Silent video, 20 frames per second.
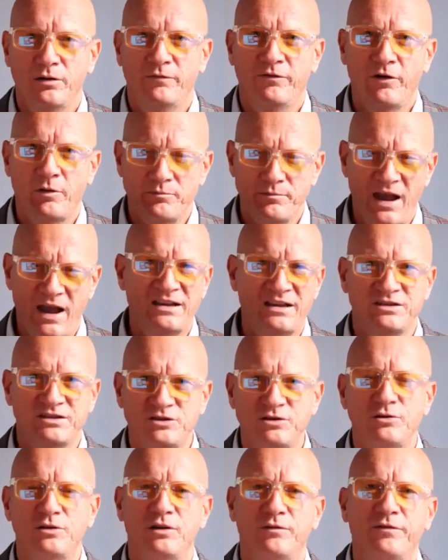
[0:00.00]
from banks
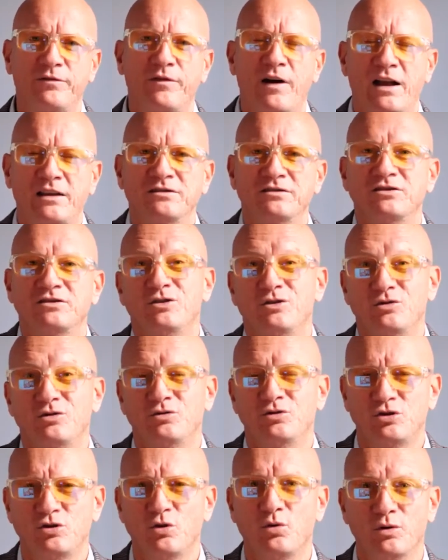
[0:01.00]
to the fund to
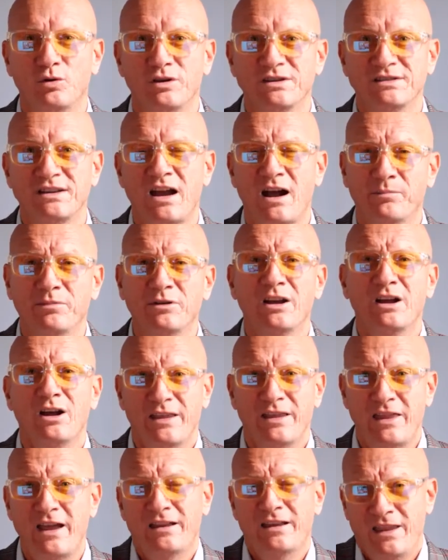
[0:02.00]
shore this up,
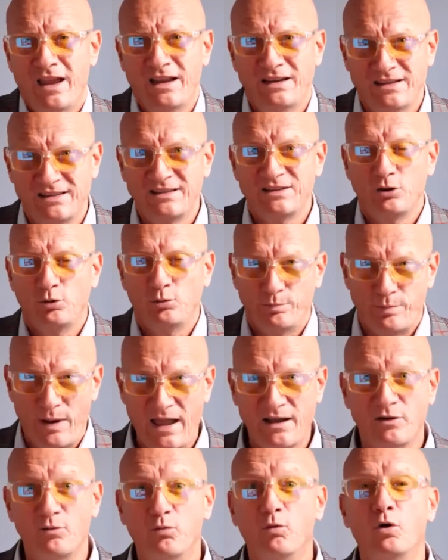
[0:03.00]
that is still
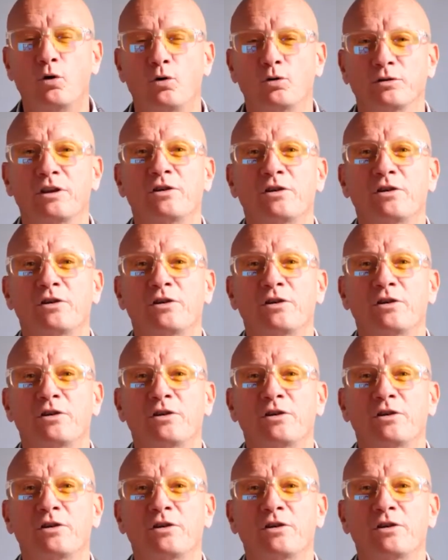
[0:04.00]
backwalled.